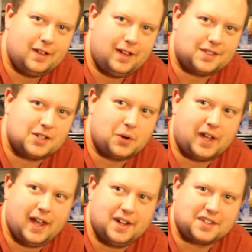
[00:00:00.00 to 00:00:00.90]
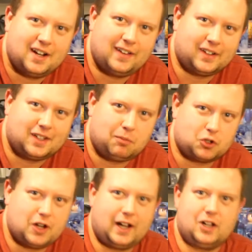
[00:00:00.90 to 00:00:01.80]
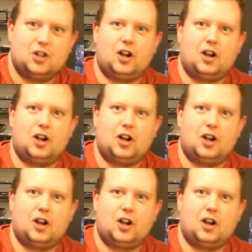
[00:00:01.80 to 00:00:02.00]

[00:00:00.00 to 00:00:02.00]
It's okay. It's kind of like a Double Dragon